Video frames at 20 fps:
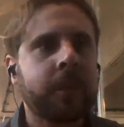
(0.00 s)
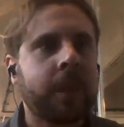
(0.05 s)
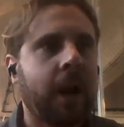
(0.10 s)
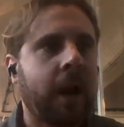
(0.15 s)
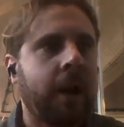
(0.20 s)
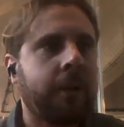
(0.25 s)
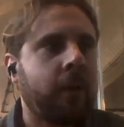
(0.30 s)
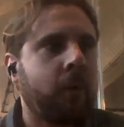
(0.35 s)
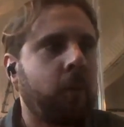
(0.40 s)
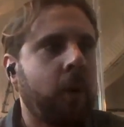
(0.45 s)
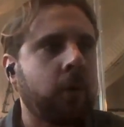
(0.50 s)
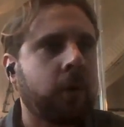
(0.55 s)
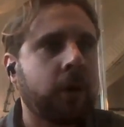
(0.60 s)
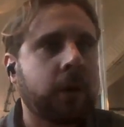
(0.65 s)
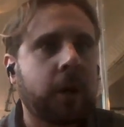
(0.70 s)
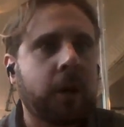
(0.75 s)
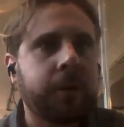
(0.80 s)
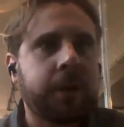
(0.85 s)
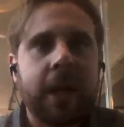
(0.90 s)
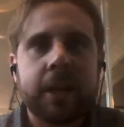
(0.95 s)
And the world
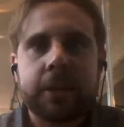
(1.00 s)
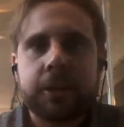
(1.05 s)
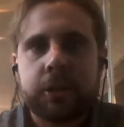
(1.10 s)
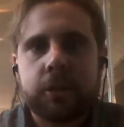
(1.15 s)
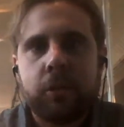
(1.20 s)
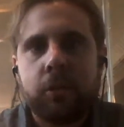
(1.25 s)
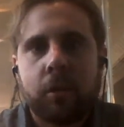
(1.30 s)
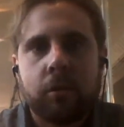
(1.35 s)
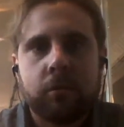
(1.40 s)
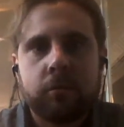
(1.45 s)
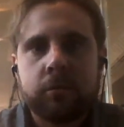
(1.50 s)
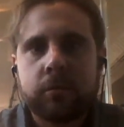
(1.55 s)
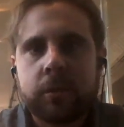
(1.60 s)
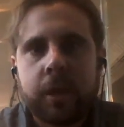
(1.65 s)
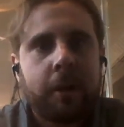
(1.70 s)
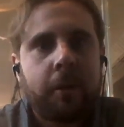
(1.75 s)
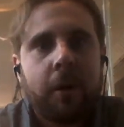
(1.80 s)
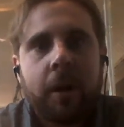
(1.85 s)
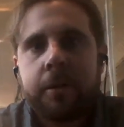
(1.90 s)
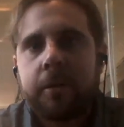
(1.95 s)
can go, yeah, sure.
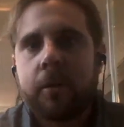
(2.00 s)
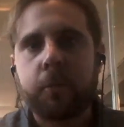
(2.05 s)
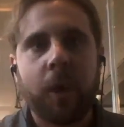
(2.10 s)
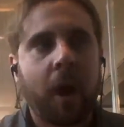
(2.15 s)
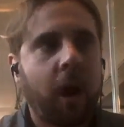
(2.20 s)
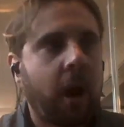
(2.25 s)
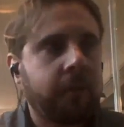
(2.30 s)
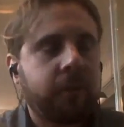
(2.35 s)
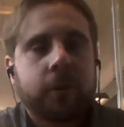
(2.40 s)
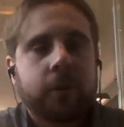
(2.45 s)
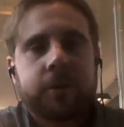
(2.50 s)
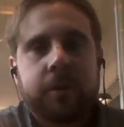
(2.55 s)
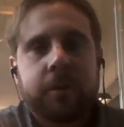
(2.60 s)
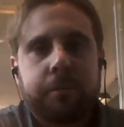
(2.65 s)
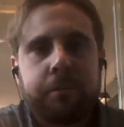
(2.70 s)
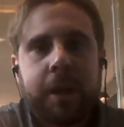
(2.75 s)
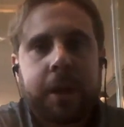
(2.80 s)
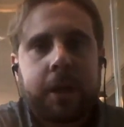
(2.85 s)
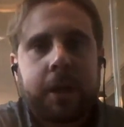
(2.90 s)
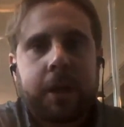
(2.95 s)
Yeah, I've got some
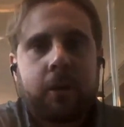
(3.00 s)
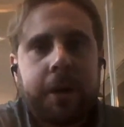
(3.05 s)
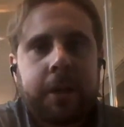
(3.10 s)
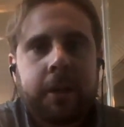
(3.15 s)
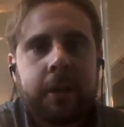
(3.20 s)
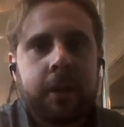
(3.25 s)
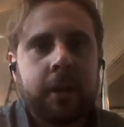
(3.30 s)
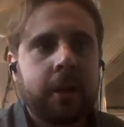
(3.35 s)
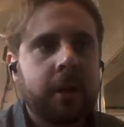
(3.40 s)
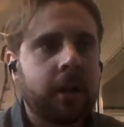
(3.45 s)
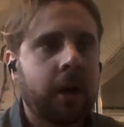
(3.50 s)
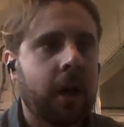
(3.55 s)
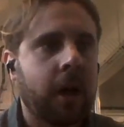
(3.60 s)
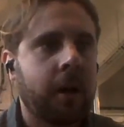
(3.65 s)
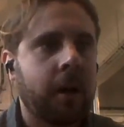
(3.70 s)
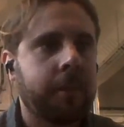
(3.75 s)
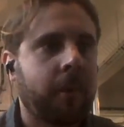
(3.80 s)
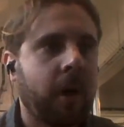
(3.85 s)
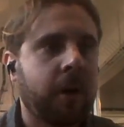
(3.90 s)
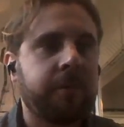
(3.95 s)
Bitcoin.
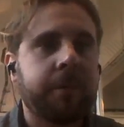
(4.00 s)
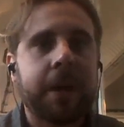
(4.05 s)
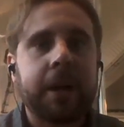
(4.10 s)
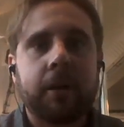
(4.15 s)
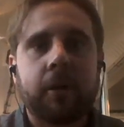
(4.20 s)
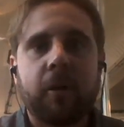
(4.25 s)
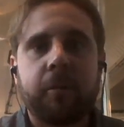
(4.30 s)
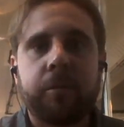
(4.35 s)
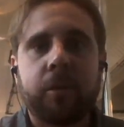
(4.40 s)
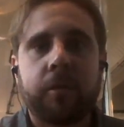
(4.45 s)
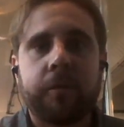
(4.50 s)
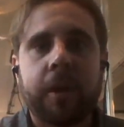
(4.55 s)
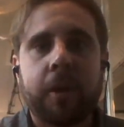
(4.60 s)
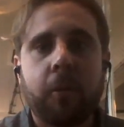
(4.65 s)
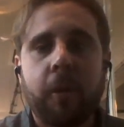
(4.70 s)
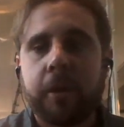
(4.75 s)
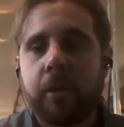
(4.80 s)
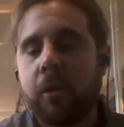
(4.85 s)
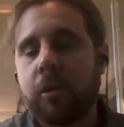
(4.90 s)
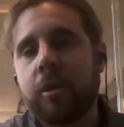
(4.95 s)
I've made a lot of
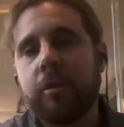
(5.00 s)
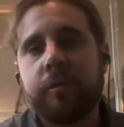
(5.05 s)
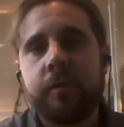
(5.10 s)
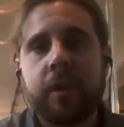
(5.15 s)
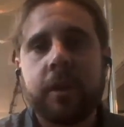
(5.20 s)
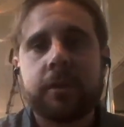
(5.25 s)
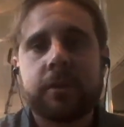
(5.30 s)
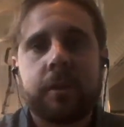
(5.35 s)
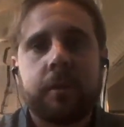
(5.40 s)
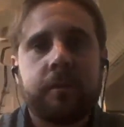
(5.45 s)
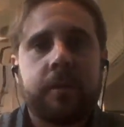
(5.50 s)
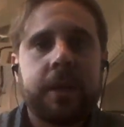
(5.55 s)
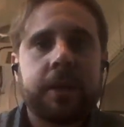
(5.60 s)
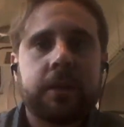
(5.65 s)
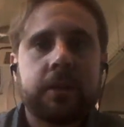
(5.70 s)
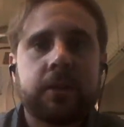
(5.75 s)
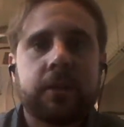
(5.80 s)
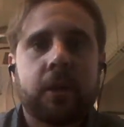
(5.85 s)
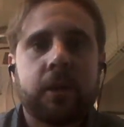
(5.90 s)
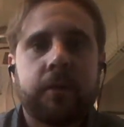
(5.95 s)
profit. Why not convert some of it
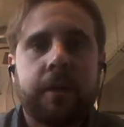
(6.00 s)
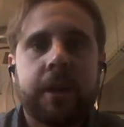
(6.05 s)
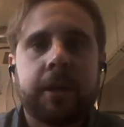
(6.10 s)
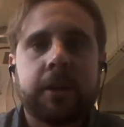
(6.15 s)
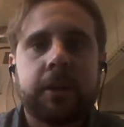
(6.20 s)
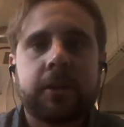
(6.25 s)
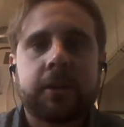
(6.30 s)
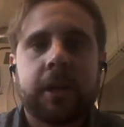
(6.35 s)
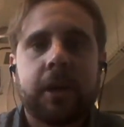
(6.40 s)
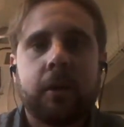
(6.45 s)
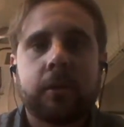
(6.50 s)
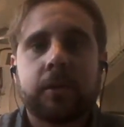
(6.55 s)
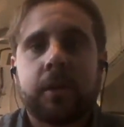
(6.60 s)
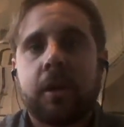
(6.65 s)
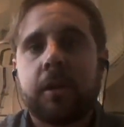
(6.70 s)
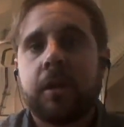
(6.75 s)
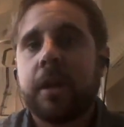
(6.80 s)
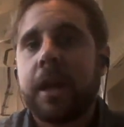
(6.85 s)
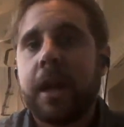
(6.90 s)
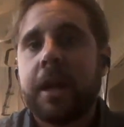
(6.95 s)
into solar energy cells
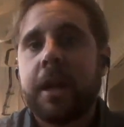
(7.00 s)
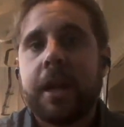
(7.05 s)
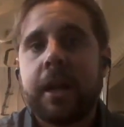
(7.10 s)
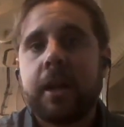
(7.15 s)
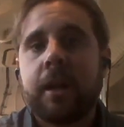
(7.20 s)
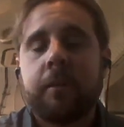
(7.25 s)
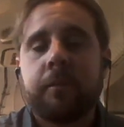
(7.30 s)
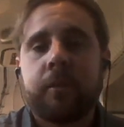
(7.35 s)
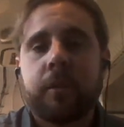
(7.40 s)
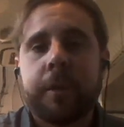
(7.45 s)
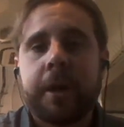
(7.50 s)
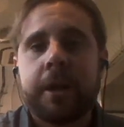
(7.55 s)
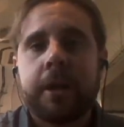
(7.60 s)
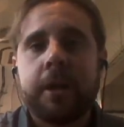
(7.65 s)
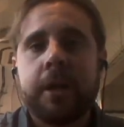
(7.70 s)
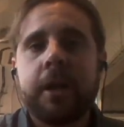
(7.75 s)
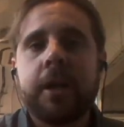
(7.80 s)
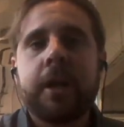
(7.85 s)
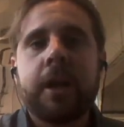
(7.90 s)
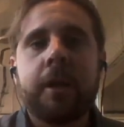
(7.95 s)
and get an income from it?